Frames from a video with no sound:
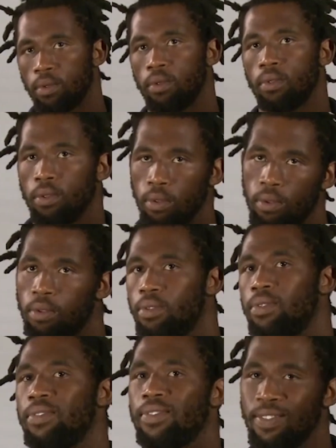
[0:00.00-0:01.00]
I
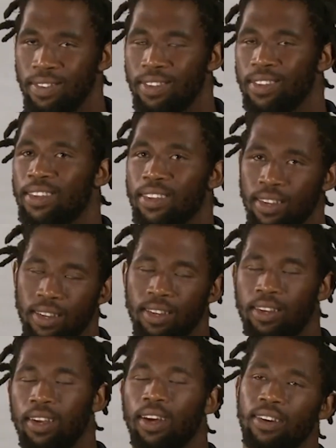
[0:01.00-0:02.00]
don't
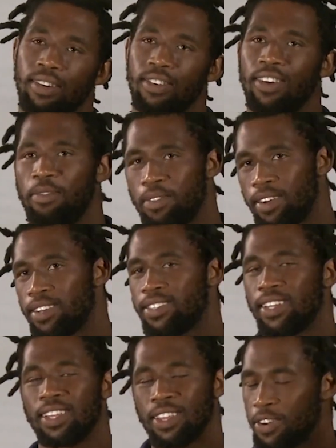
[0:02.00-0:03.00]
know. I'm
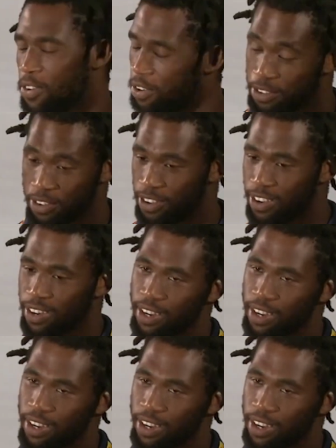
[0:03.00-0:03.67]
really singing the wrong song